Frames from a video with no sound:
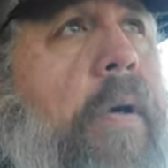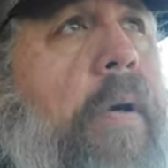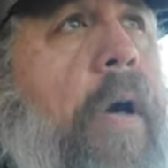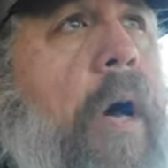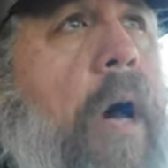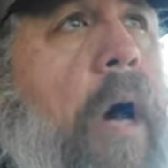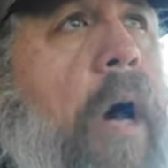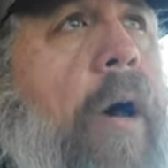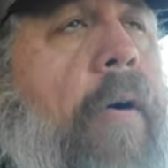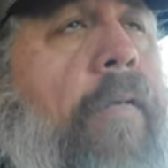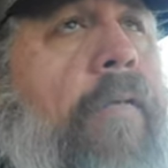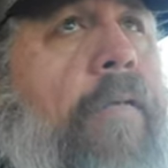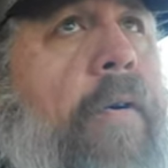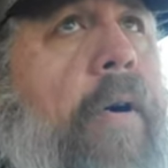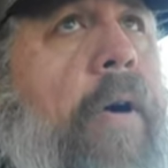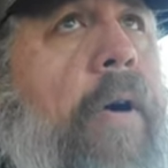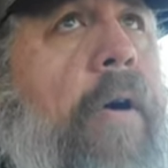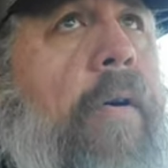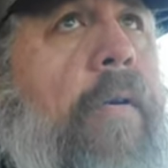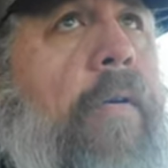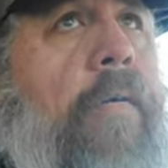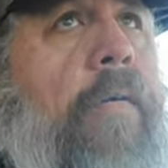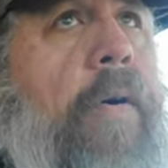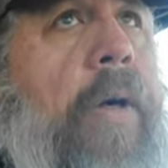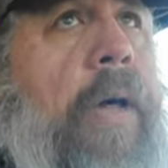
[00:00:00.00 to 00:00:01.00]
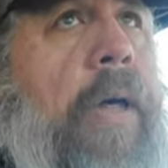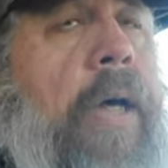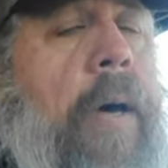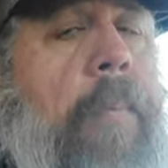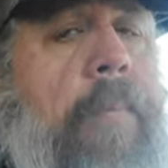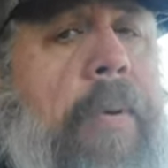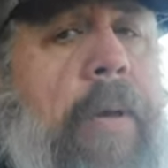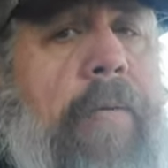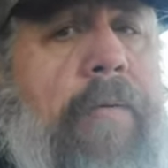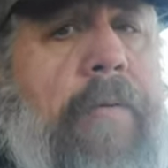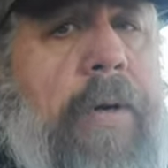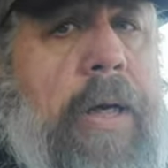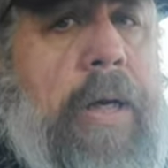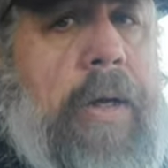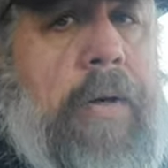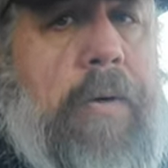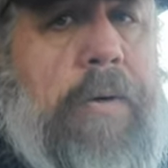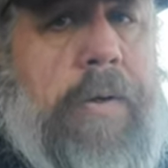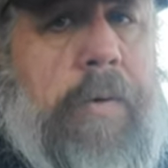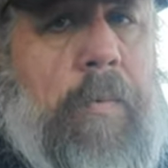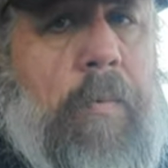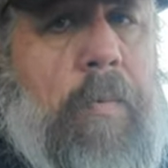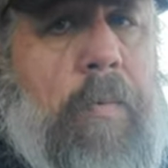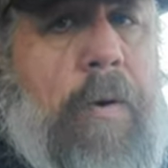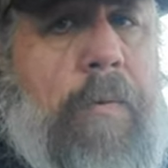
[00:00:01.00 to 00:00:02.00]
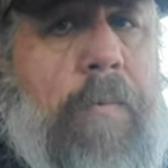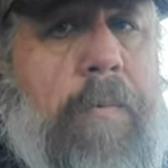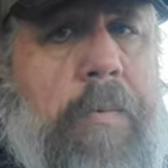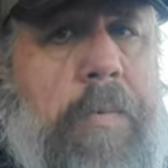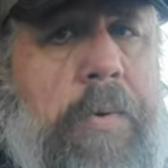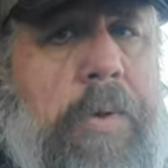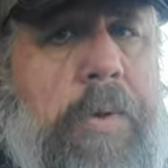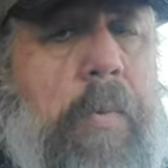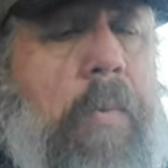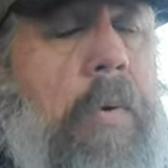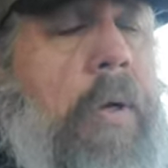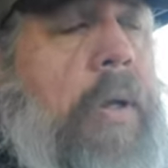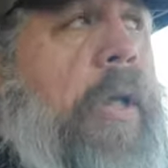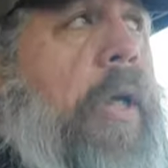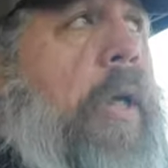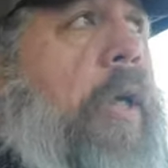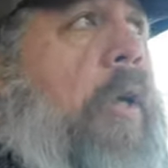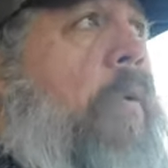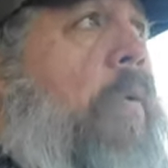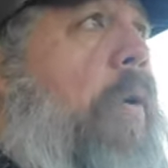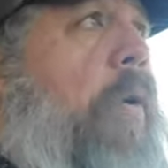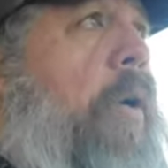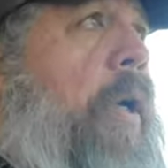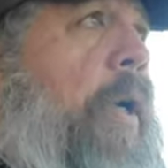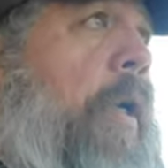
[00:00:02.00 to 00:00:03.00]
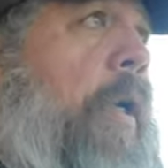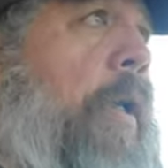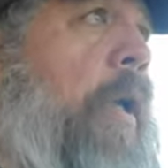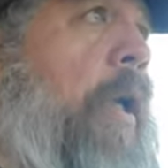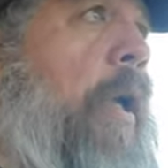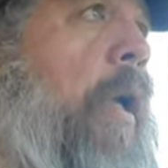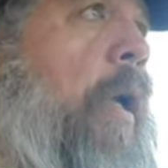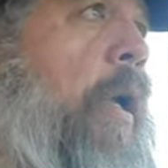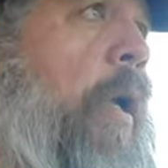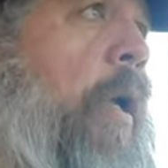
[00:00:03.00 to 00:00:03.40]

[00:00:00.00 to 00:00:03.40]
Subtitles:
off of a couple of videos, and one of them was the one that you were in.